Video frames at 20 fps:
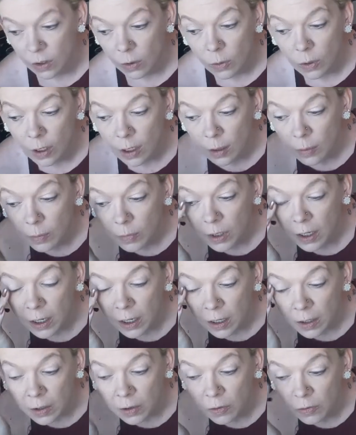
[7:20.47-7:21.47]
going on, but I
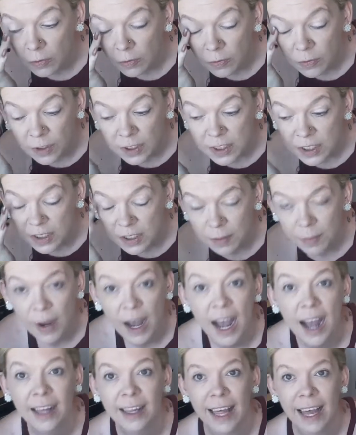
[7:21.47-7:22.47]
got little fuzzies in
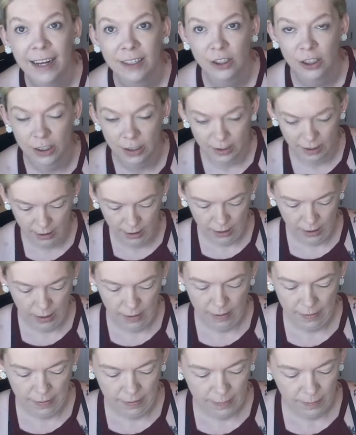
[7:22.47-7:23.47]
my eyelashes.
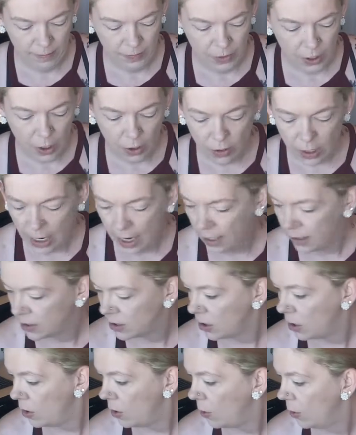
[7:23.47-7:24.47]
Okay,
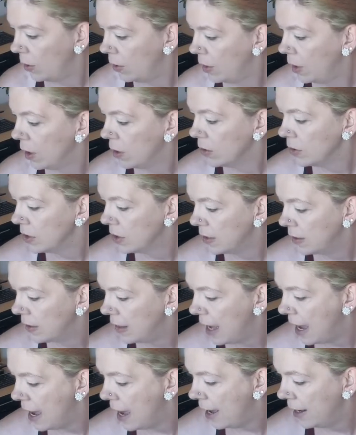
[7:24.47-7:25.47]
so there's
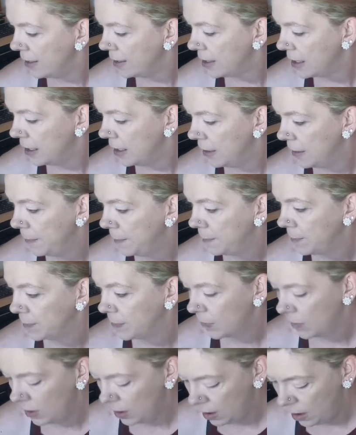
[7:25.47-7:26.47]
that.
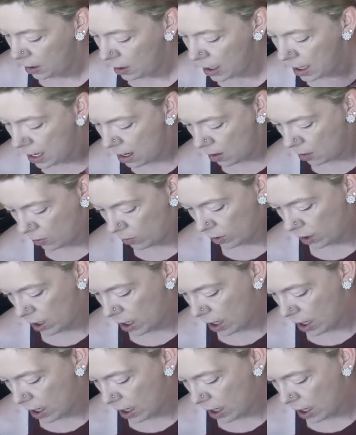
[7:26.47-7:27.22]
Now,